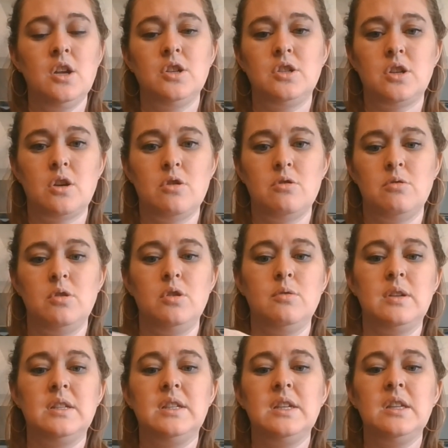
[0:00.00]
So you
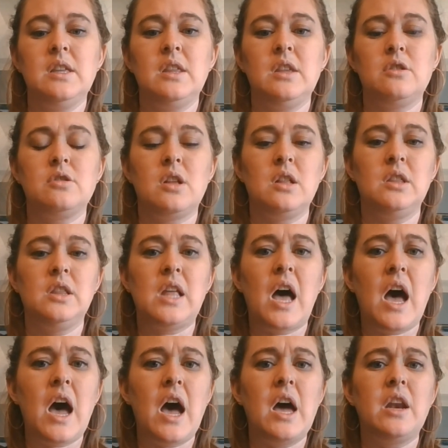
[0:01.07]
can see that there's a
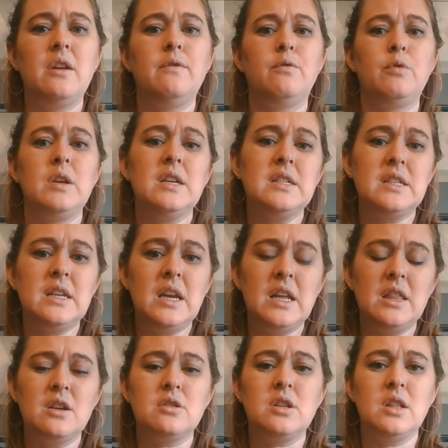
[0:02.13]
lot of reasoning,
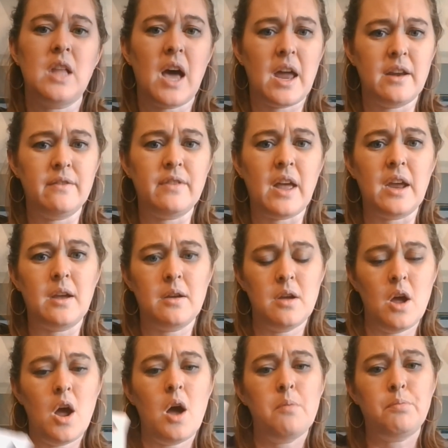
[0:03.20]
there's a lot of like
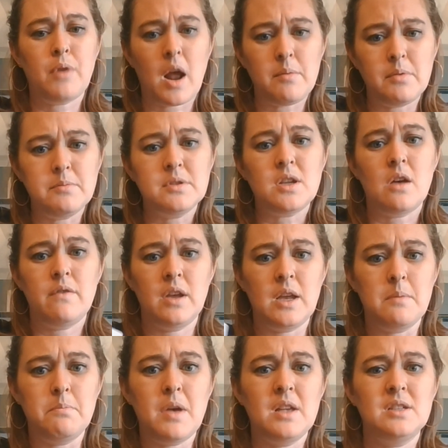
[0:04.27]
problem solving
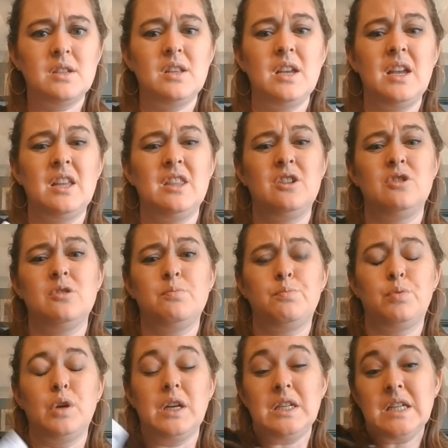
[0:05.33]
and puzzling, and there's
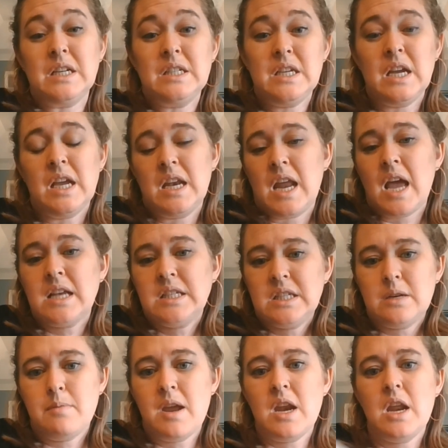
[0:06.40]
predicting and
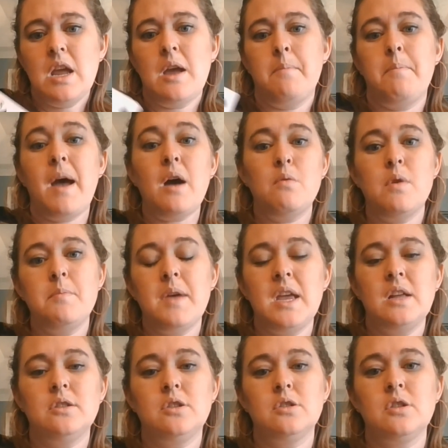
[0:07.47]
estimating about what my
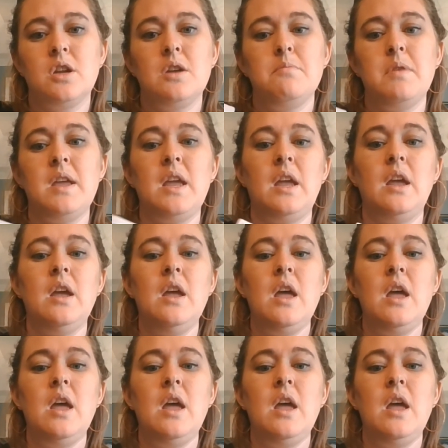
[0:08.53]
answer is going to be.